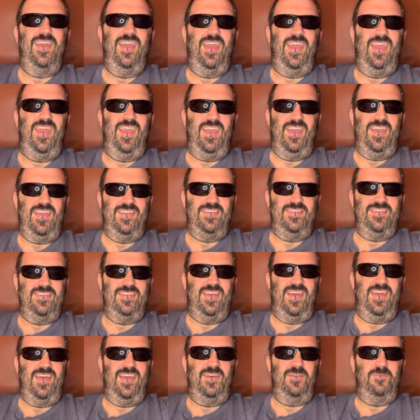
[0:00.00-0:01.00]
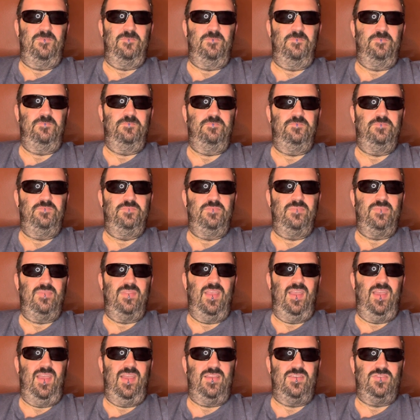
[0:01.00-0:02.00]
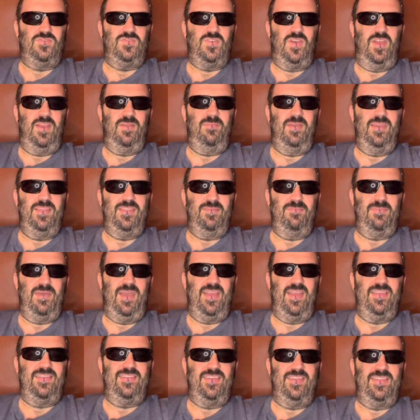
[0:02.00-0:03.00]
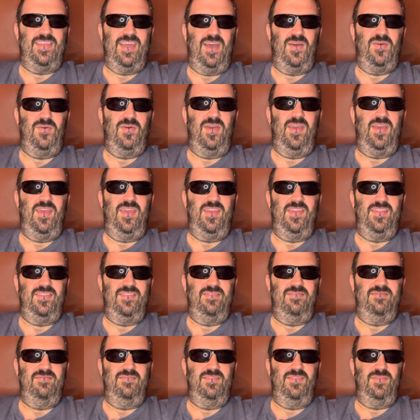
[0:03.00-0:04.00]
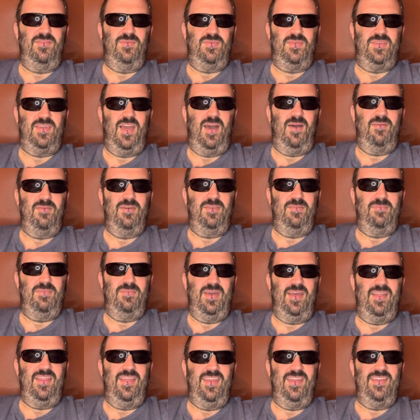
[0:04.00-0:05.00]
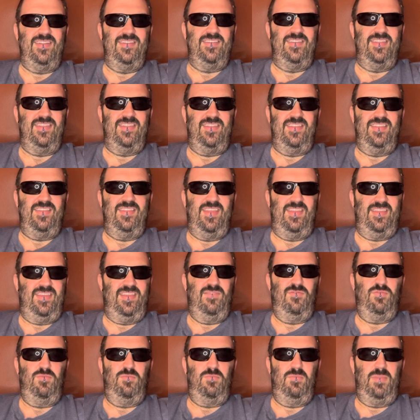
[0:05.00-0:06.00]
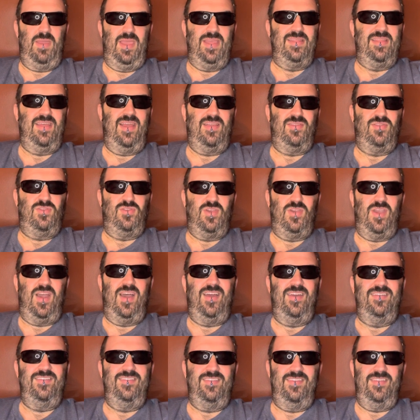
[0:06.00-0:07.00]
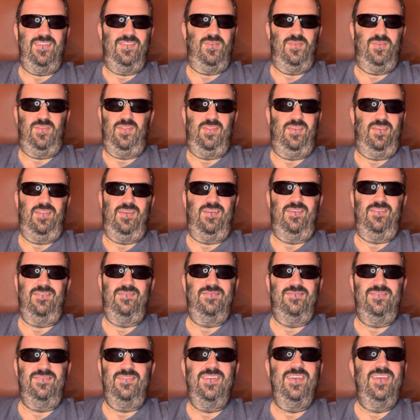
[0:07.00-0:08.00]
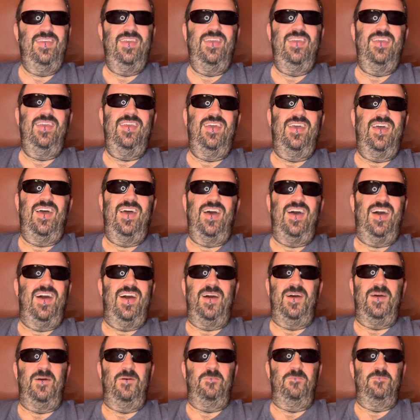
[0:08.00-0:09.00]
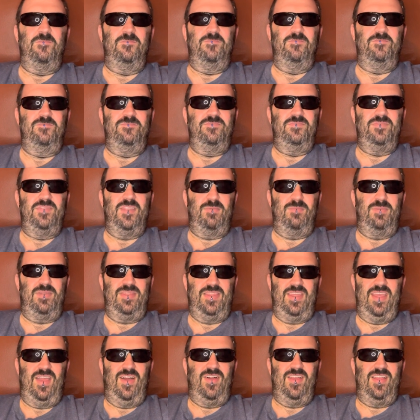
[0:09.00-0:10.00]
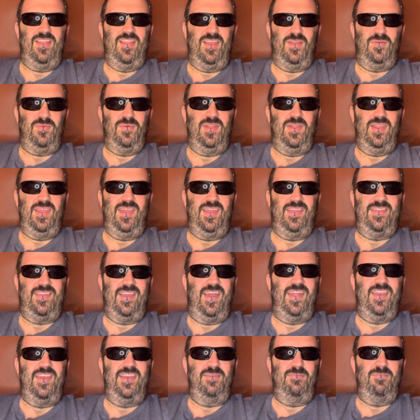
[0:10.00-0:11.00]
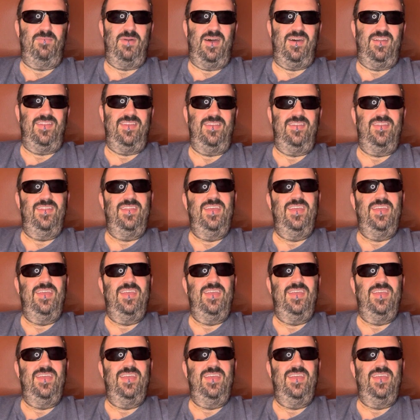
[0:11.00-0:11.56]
and try to make the basket that way. And there was a comment about, like, has he ever made that shot? No. But they all get, like, really excited about it.